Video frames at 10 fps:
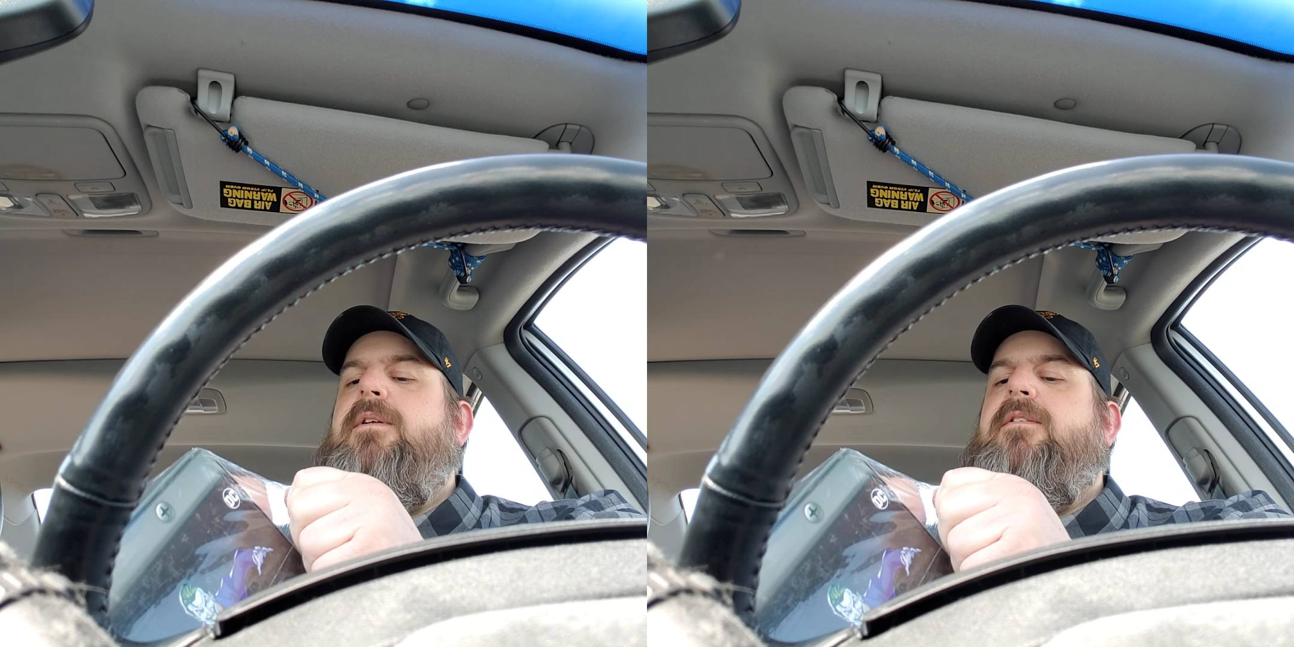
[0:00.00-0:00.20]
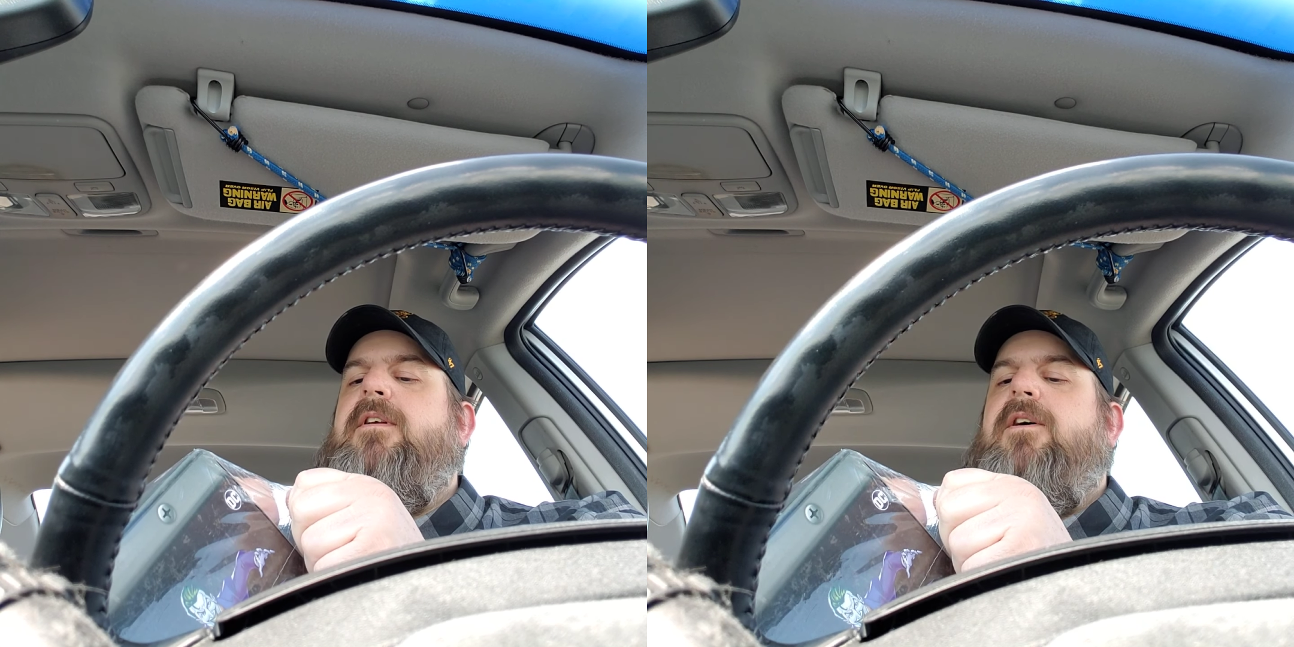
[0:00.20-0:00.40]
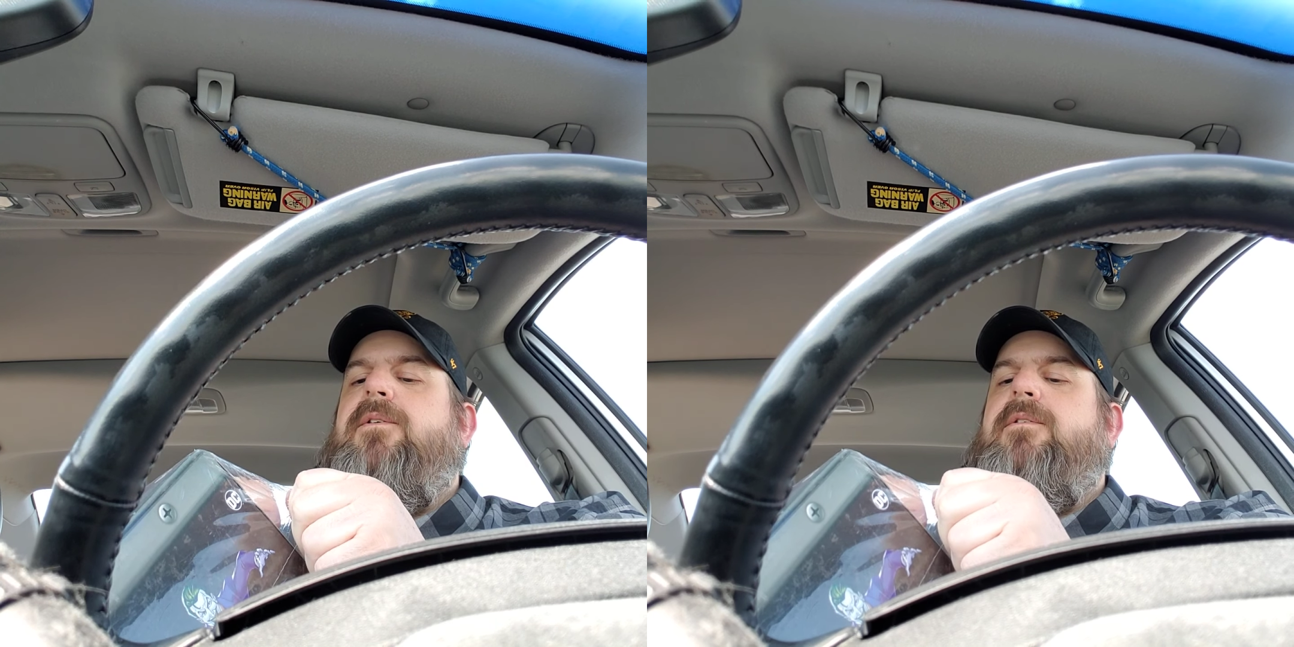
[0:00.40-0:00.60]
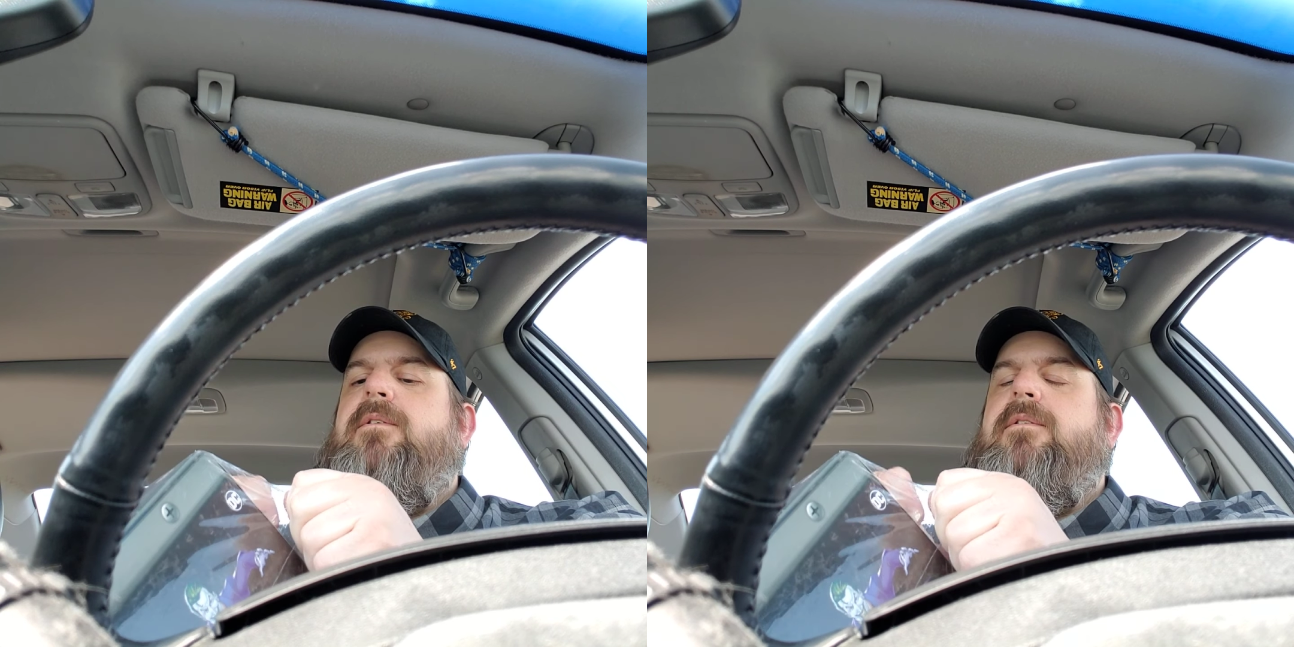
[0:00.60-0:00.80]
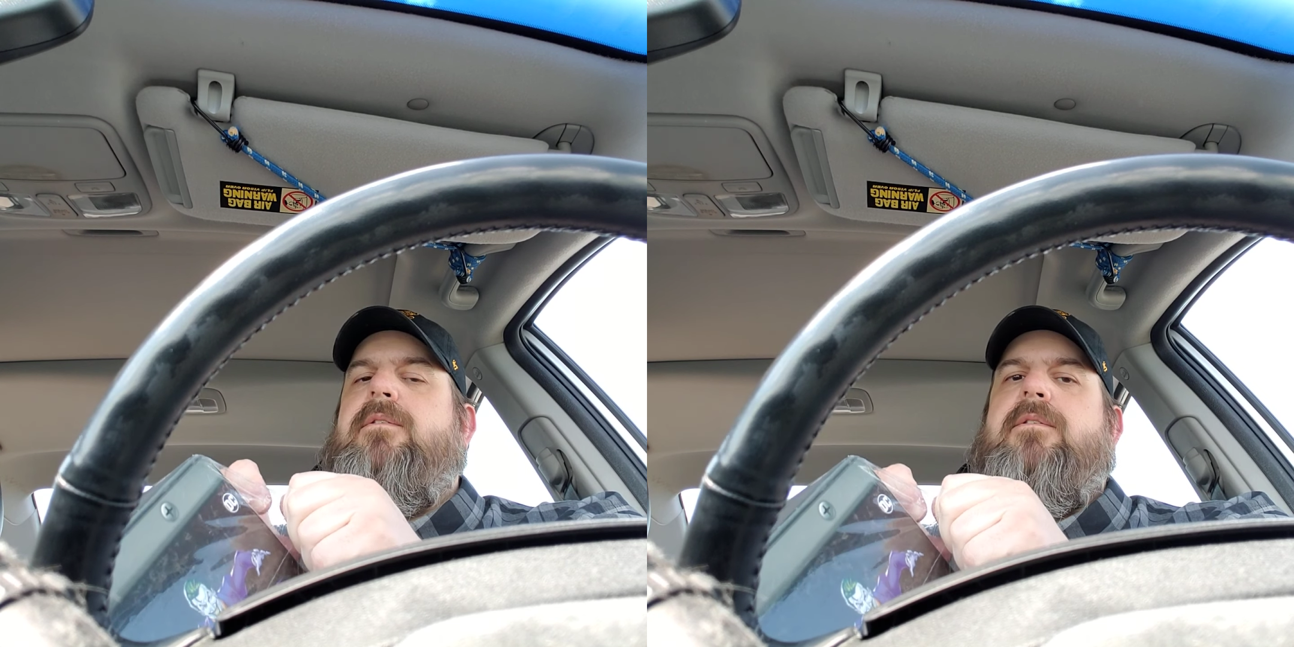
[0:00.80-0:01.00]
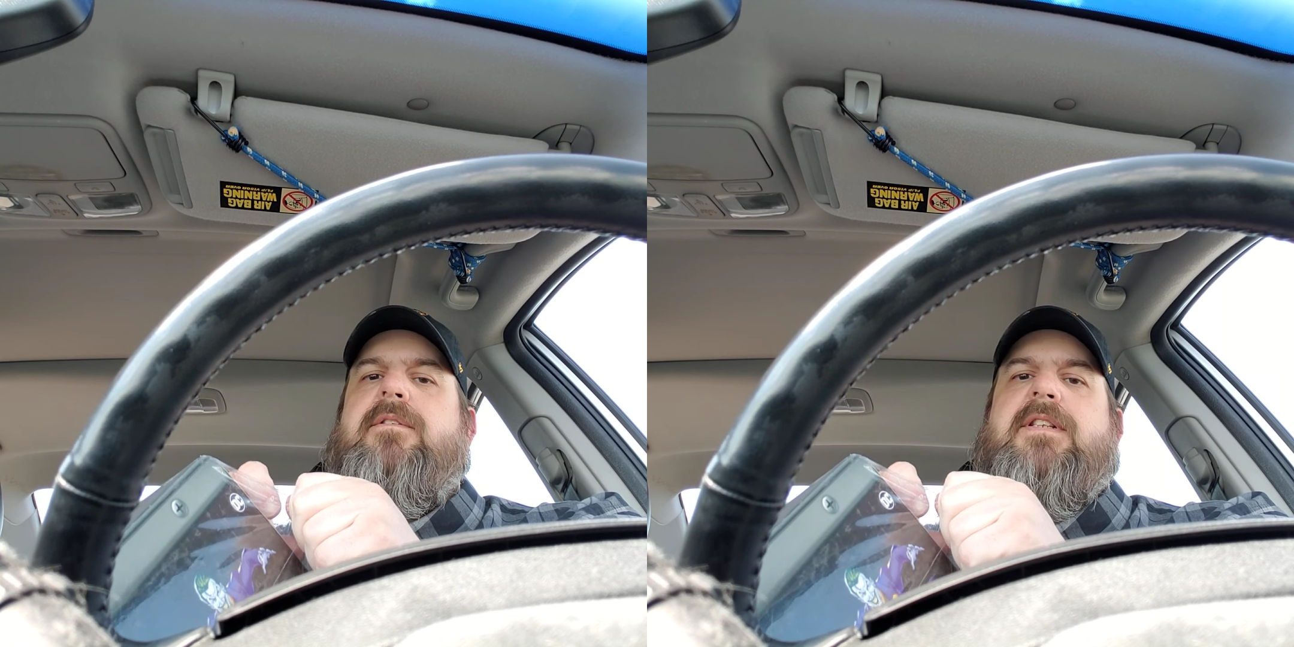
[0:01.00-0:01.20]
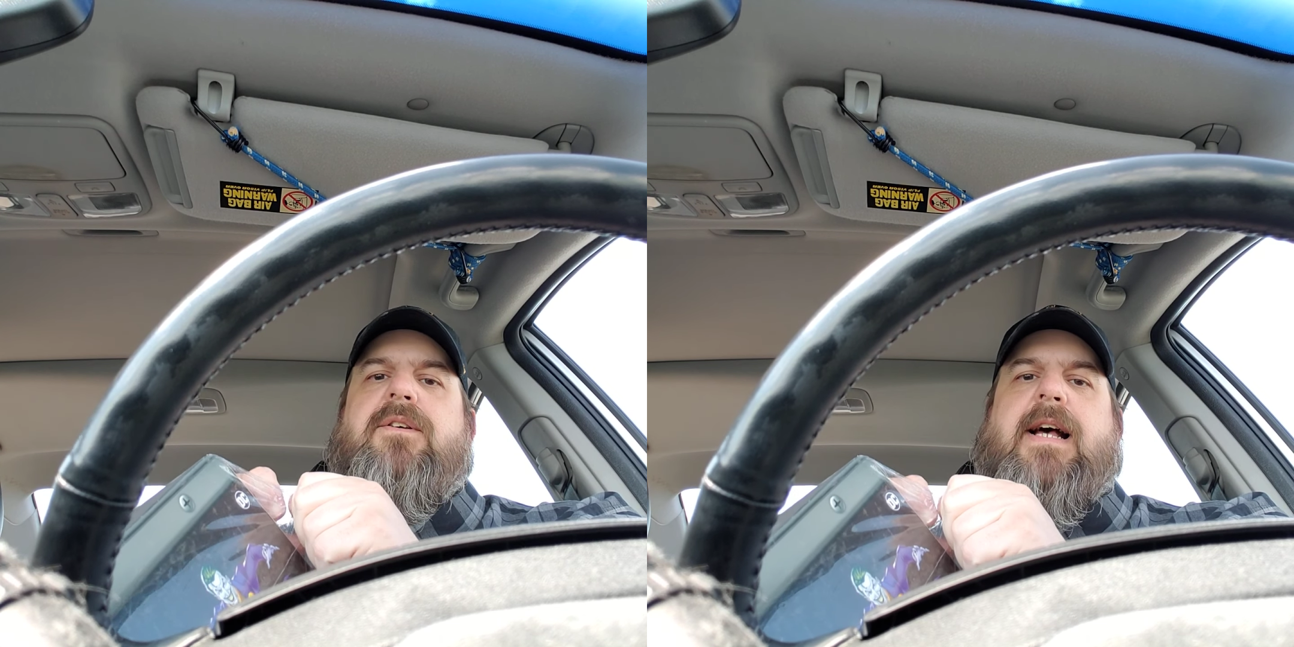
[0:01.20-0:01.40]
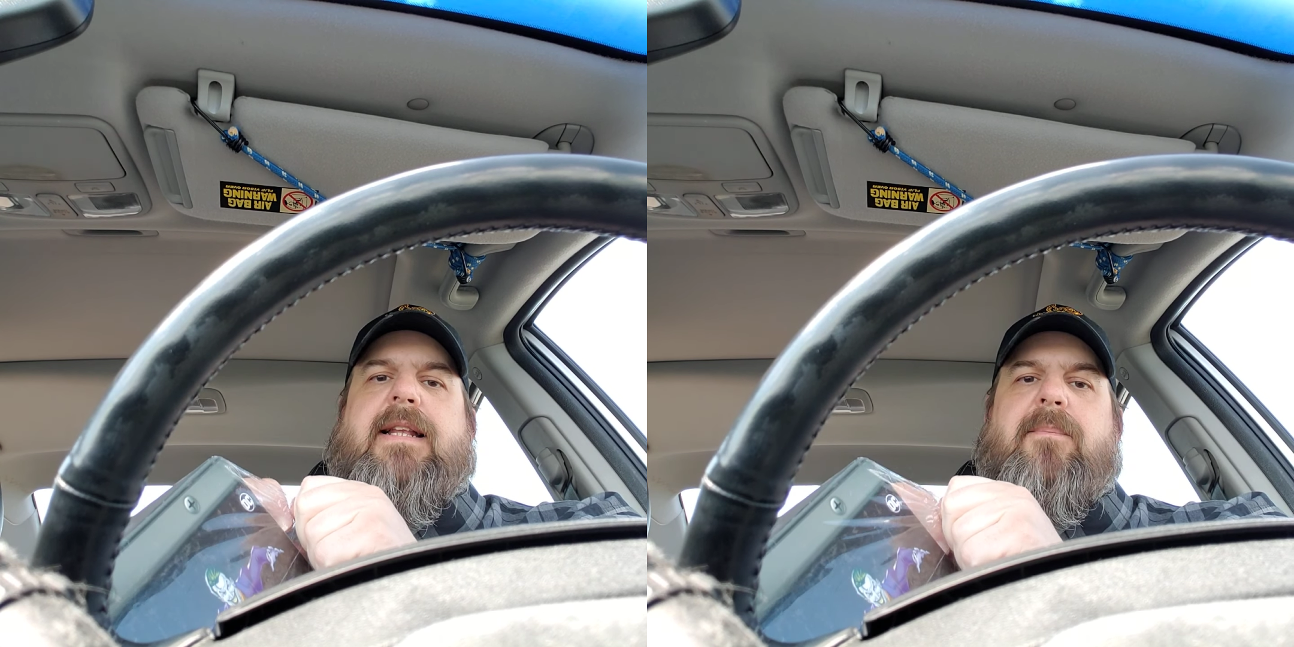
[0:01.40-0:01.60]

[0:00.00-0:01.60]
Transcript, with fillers: So, still got